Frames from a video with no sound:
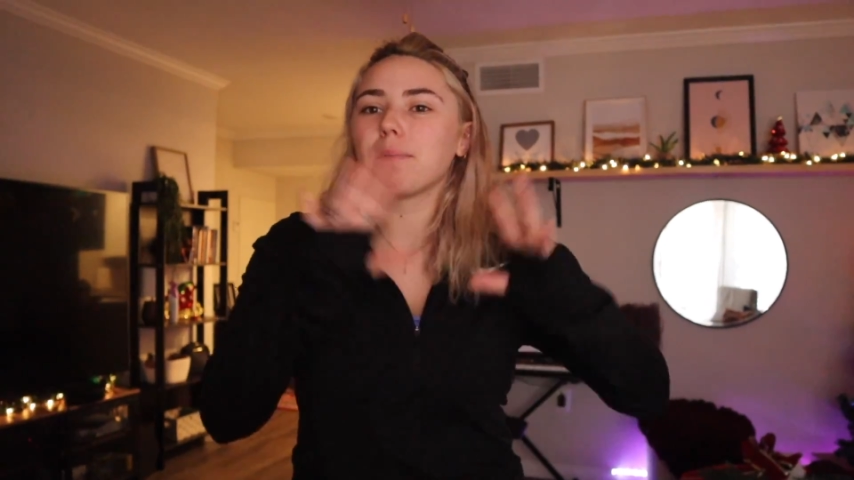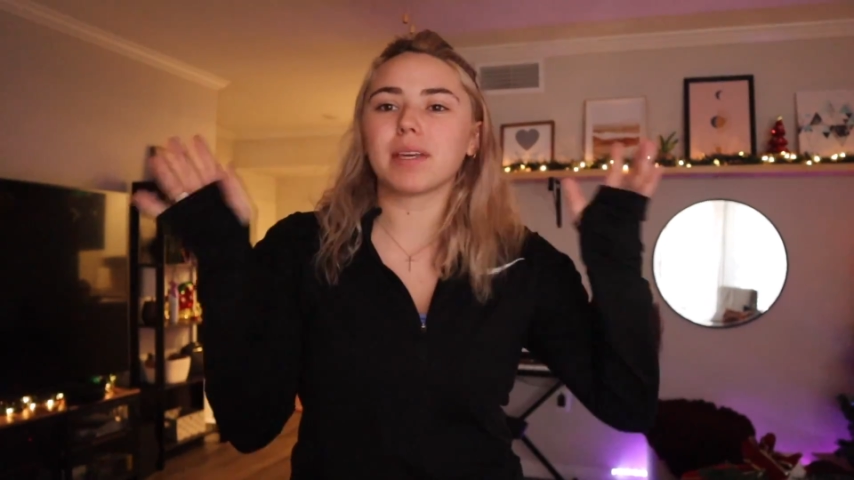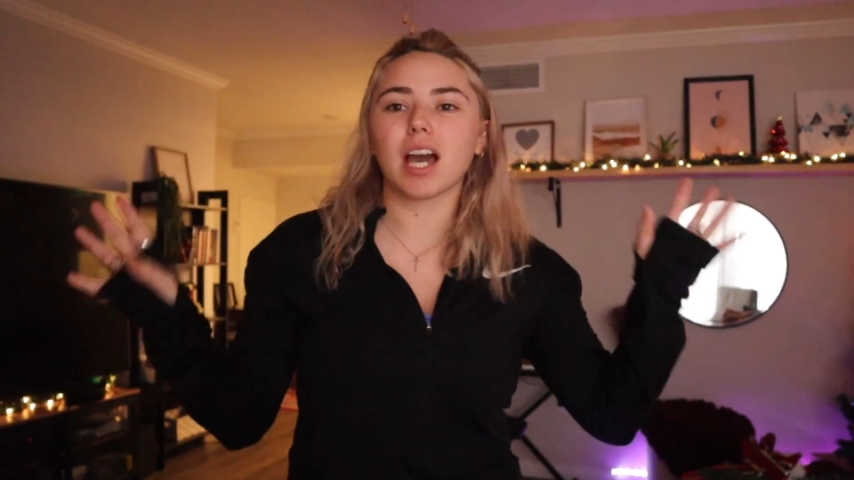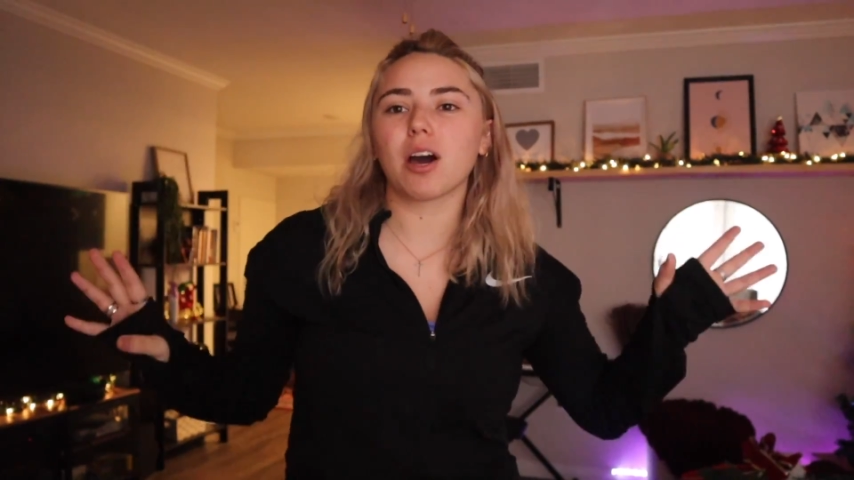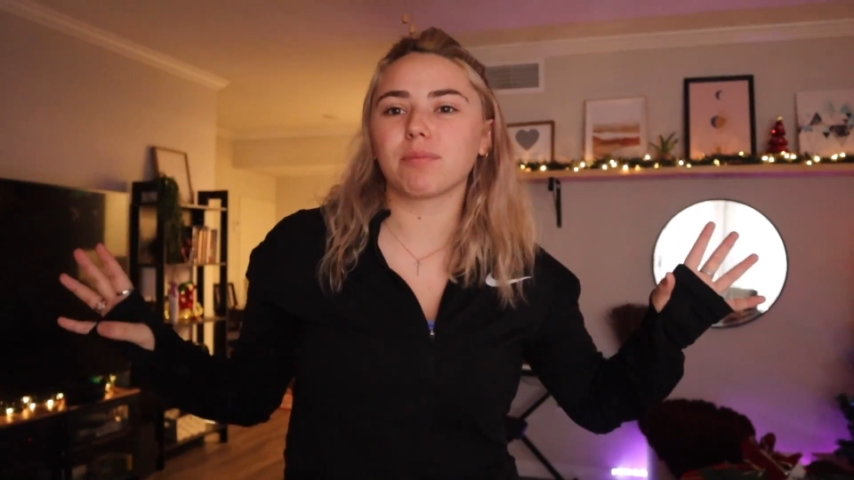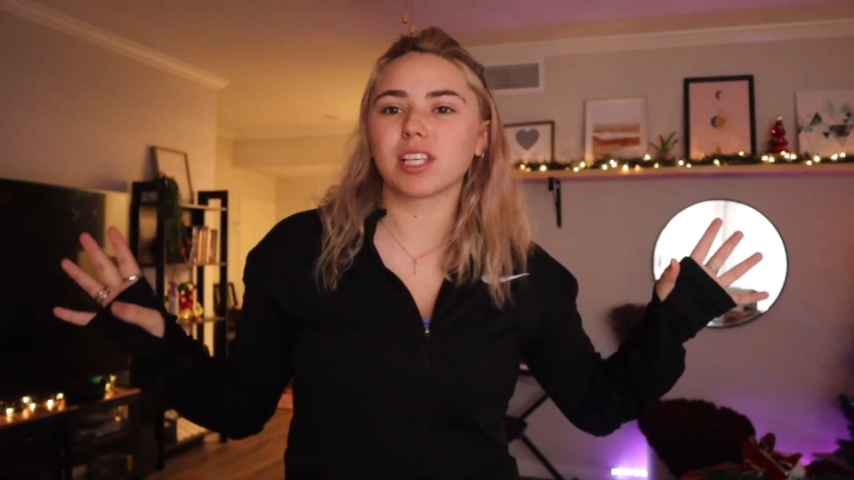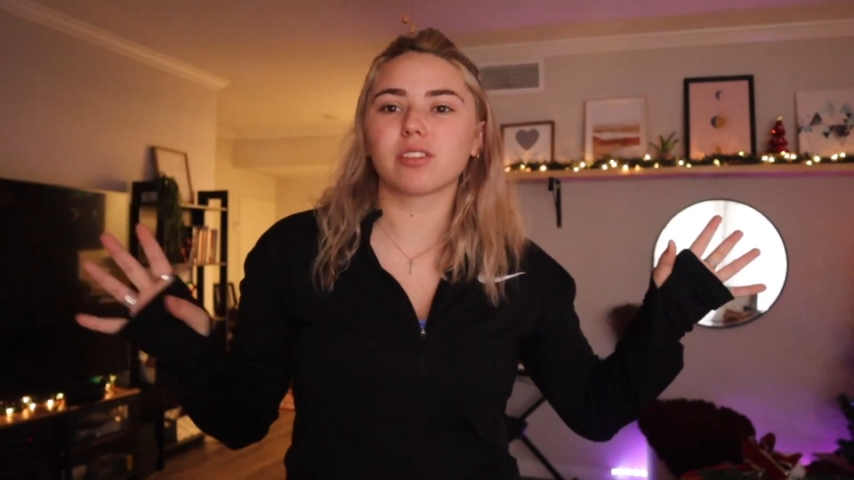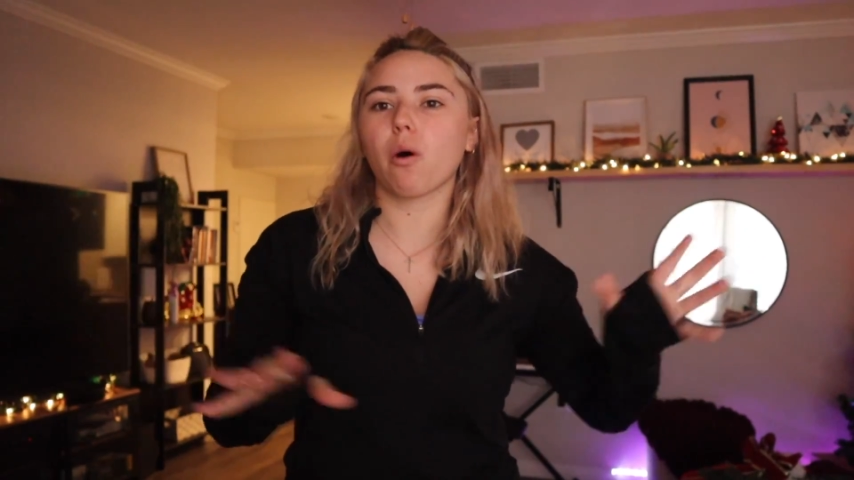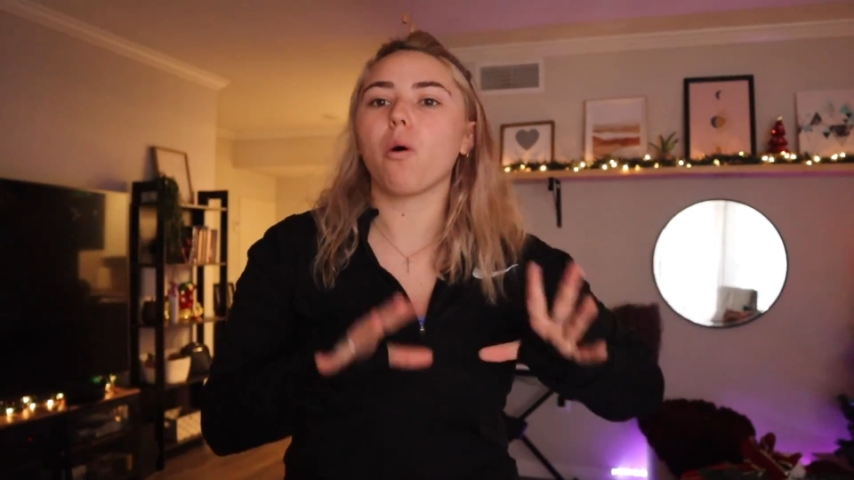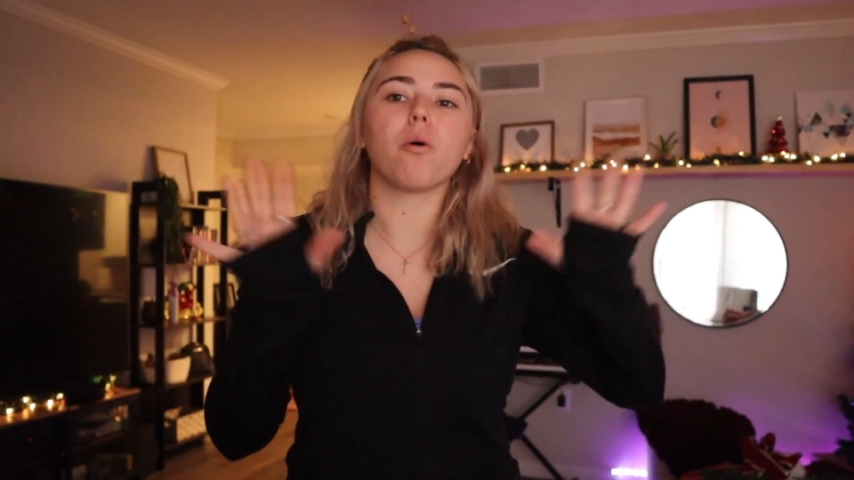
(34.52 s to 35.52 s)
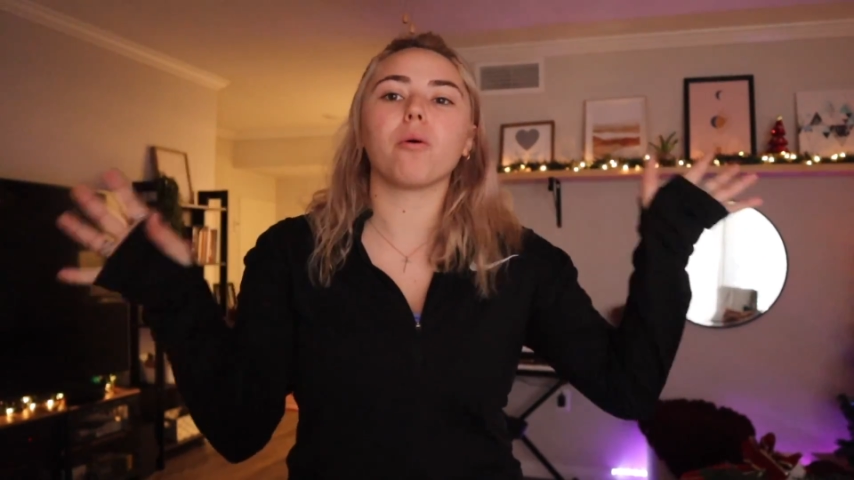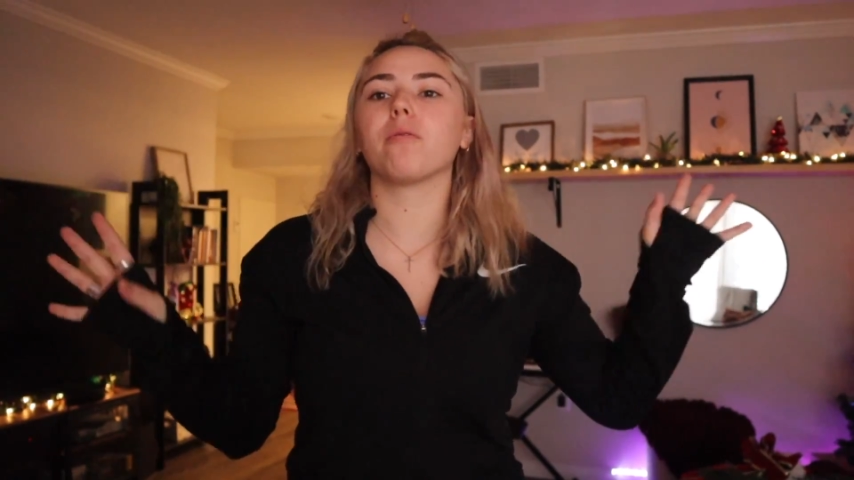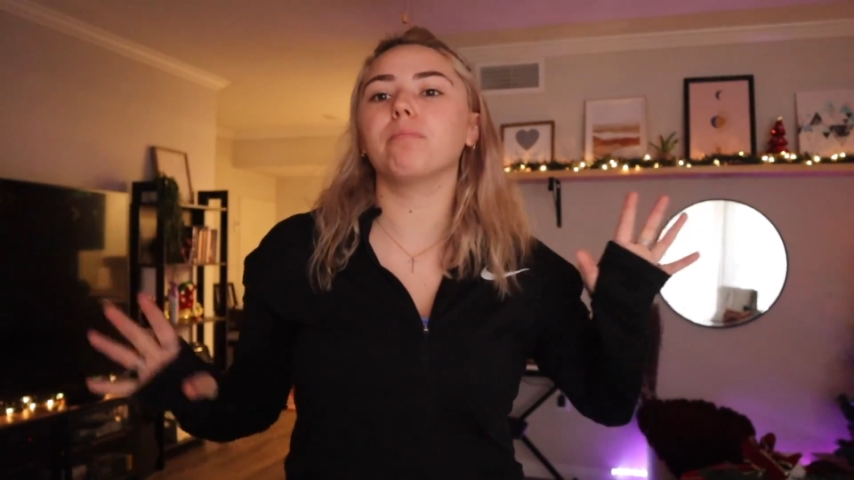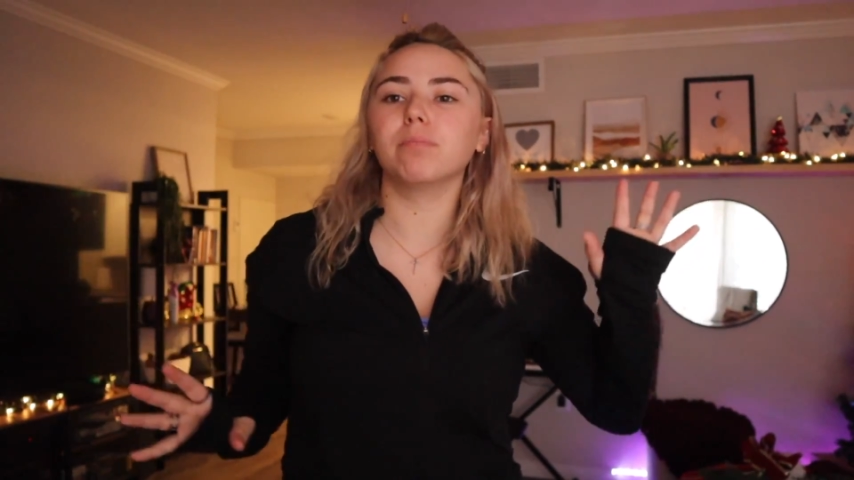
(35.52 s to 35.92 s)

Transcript: become this whole